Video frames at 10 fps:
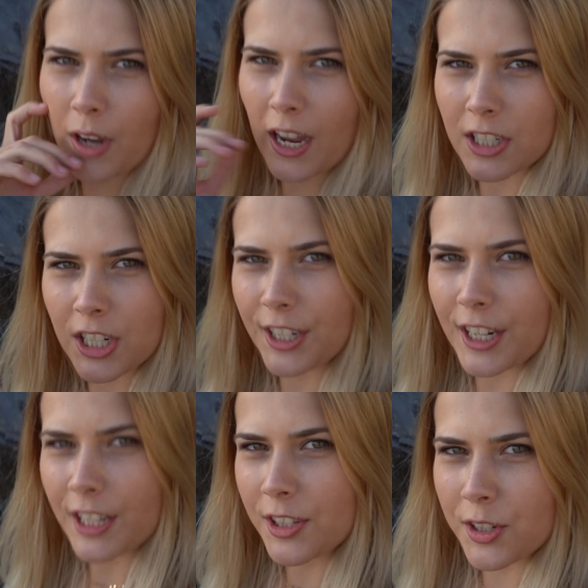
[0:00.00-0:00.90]
actually
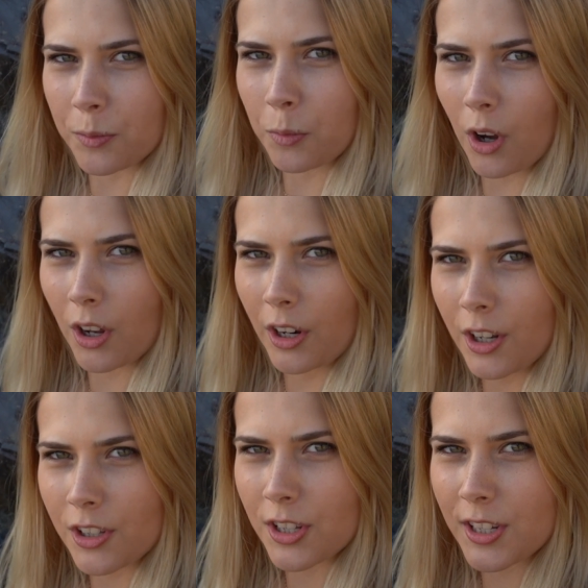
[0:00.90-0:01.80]
need someone
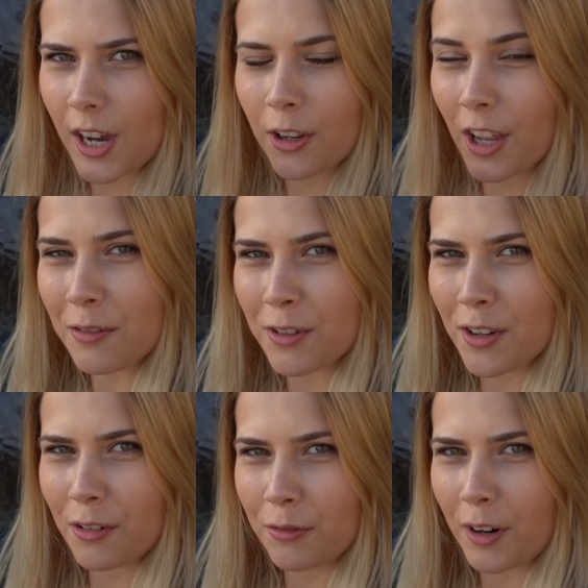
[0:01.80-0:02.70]
to tell you if
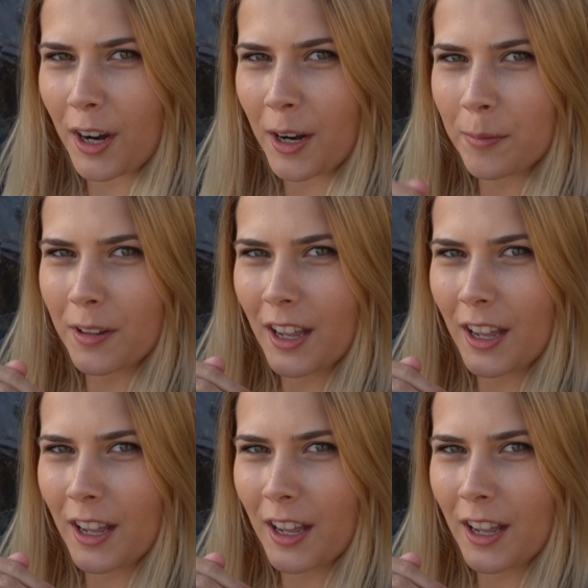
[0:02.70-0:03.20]
you're in frame